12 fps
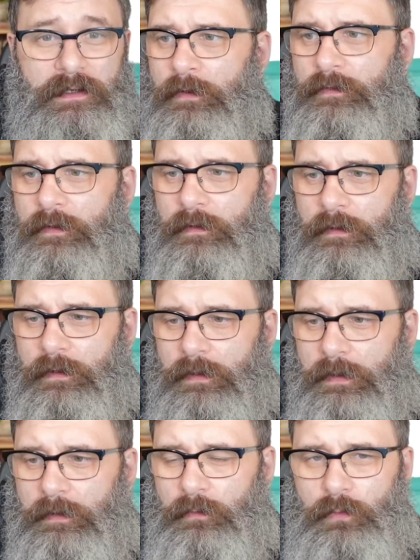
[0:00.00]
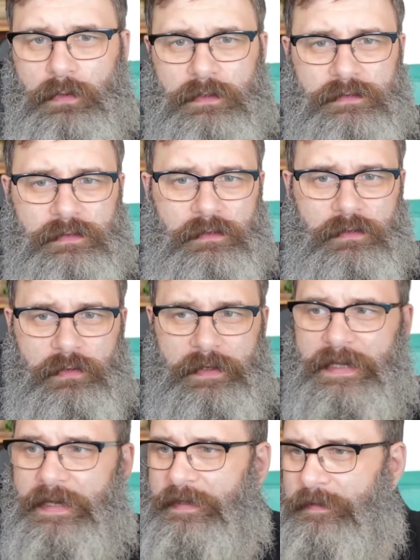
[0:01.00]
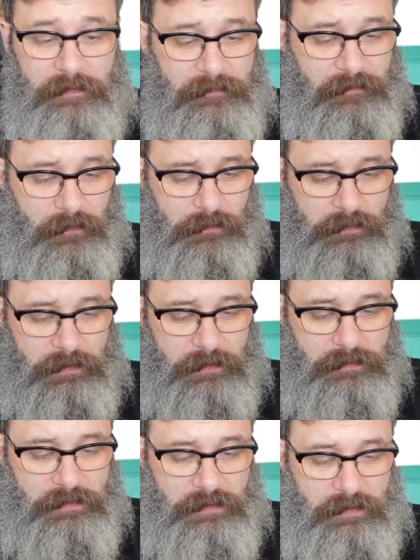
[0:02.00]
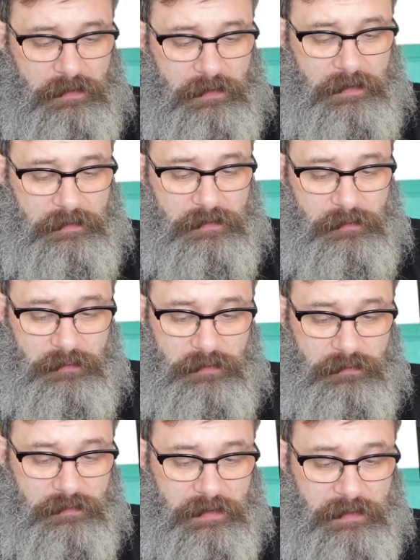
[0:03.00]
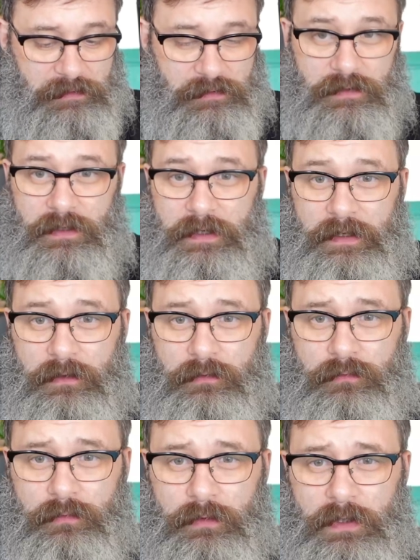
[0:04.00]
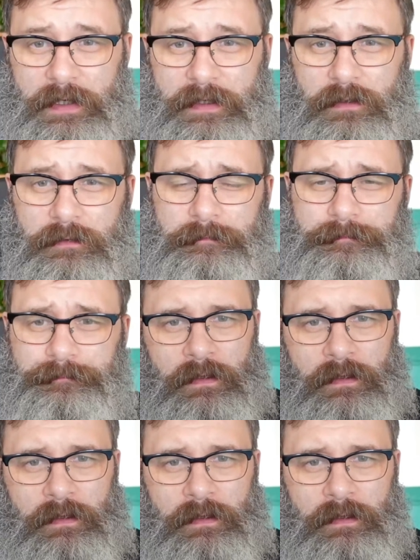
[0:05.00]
So I want to create folder DRAW-IO, draw.io.